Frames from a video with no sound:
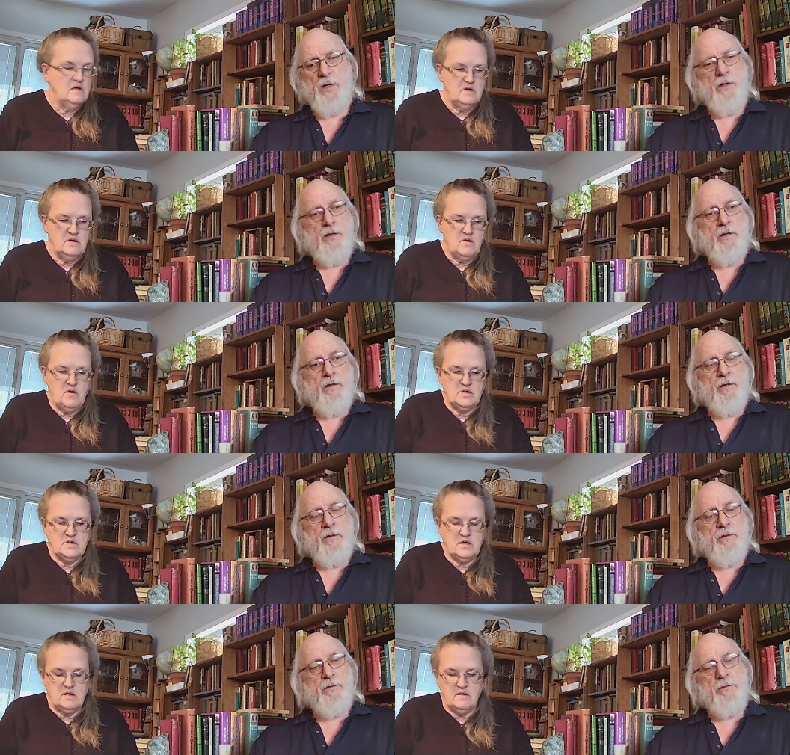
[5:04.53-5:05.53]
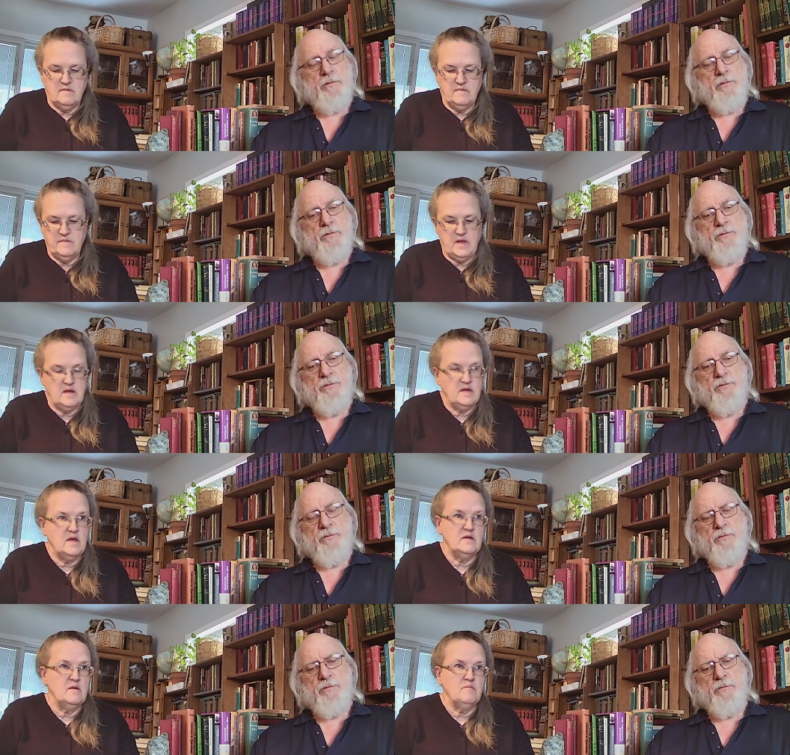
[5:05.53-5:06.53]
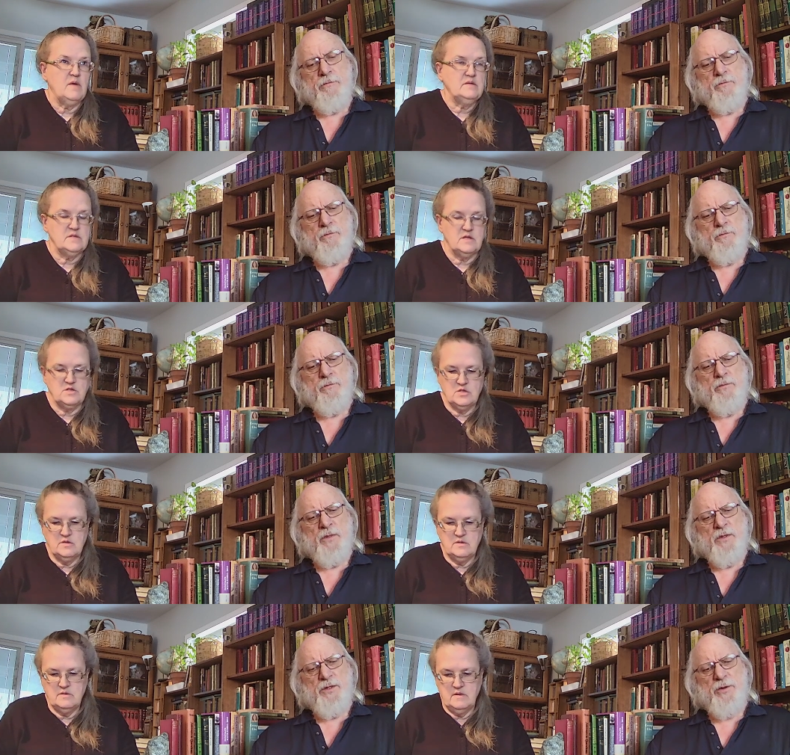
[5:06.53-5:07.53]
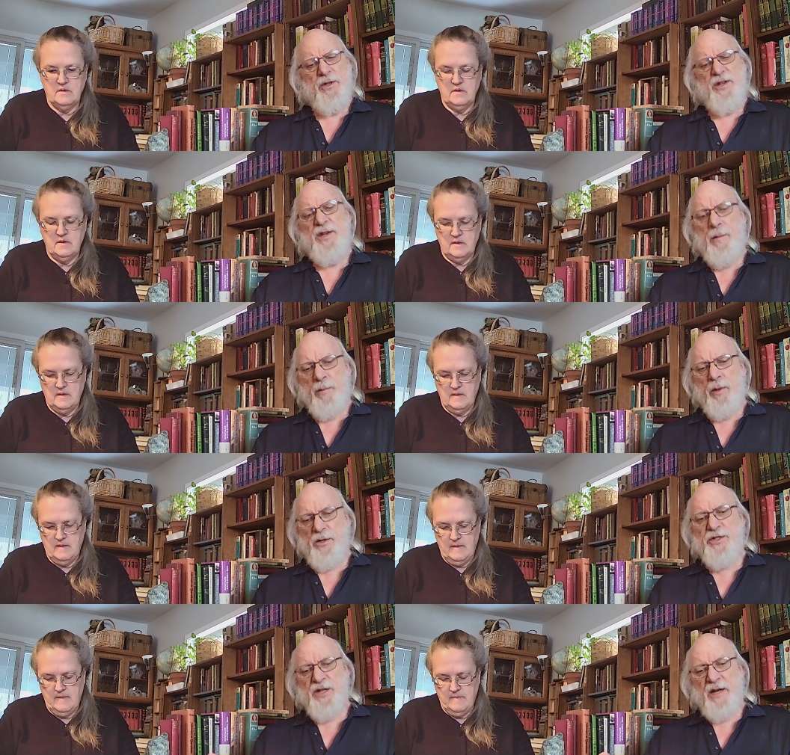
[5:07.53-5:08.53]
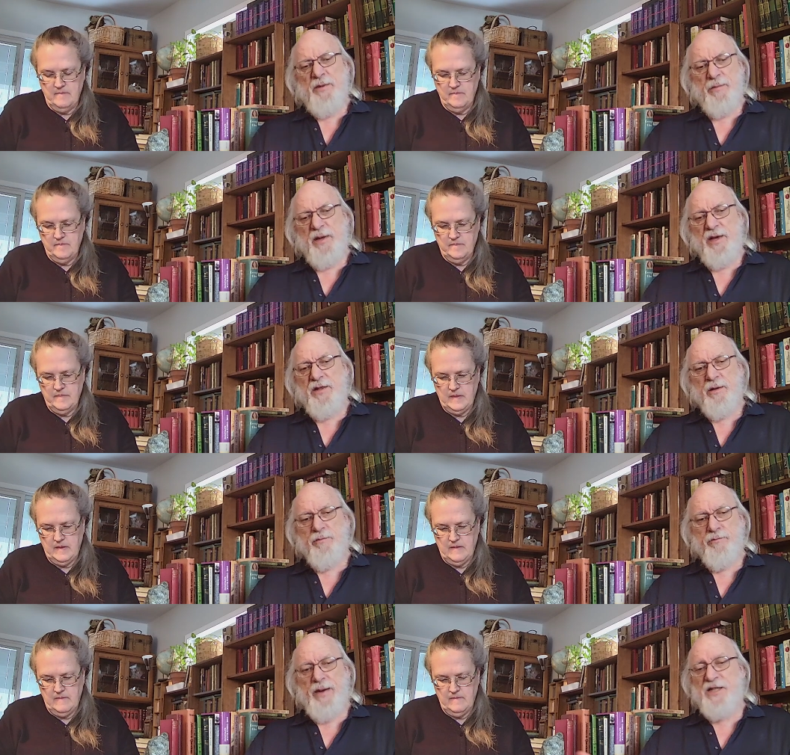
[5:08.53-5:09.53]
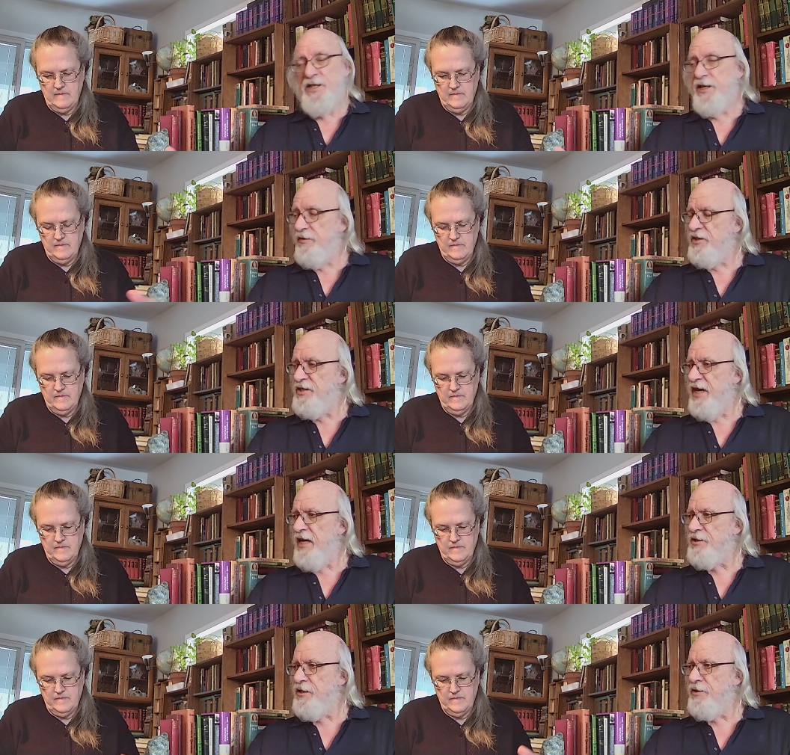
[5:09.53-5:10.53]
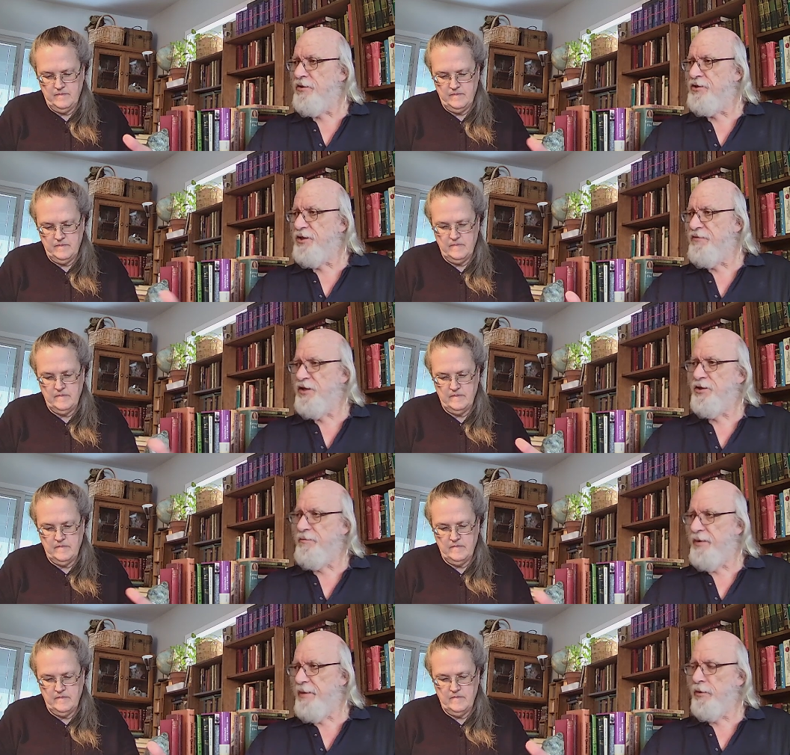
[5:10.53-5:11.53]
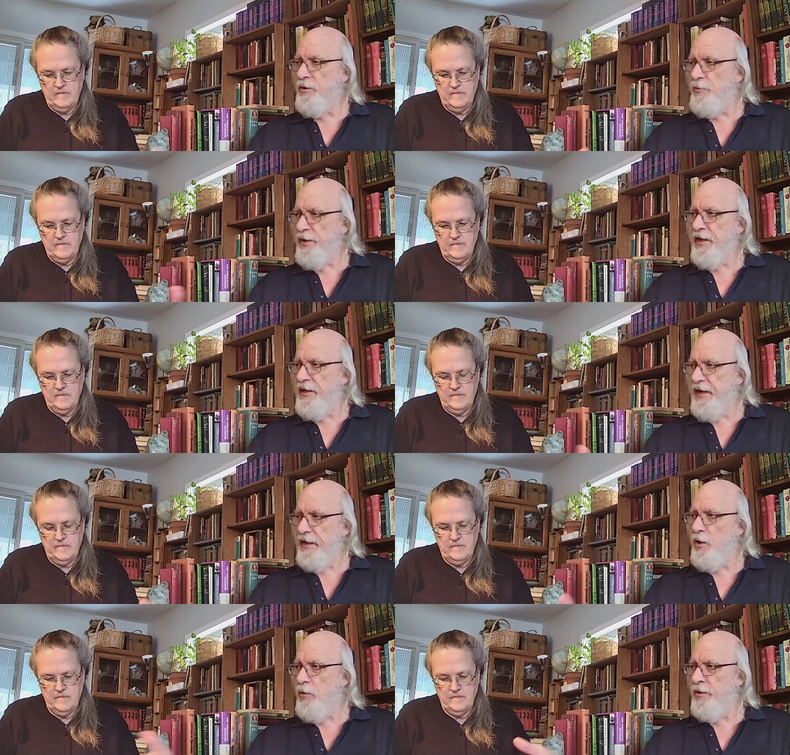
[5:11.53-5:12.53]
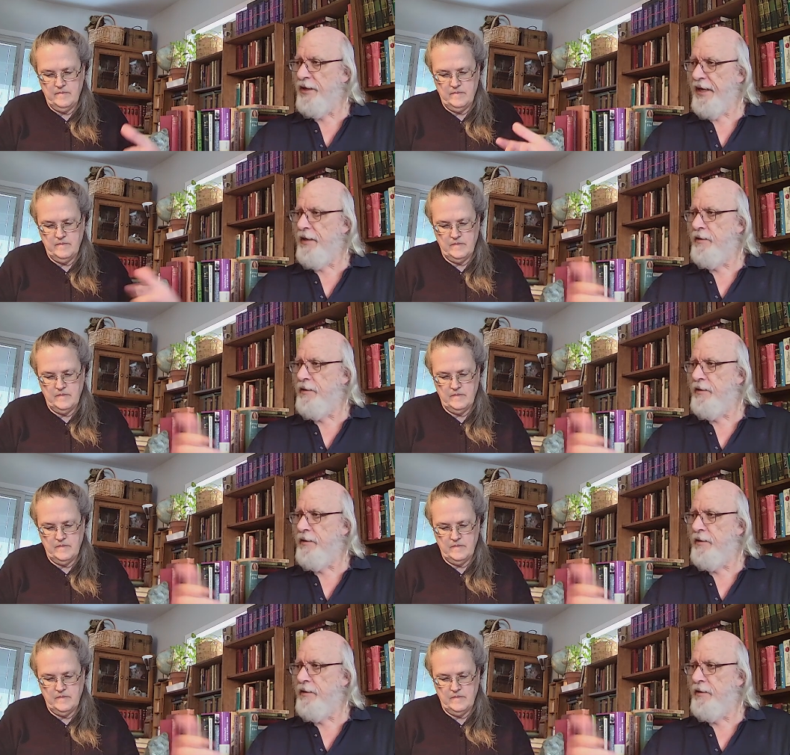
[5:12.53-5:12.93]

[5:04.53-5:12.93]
Speaker 1: not uh, a kingdom message.
Speaker 2: So the numbers seem to be the passing of the test, that there's sufficient people that we can get going again.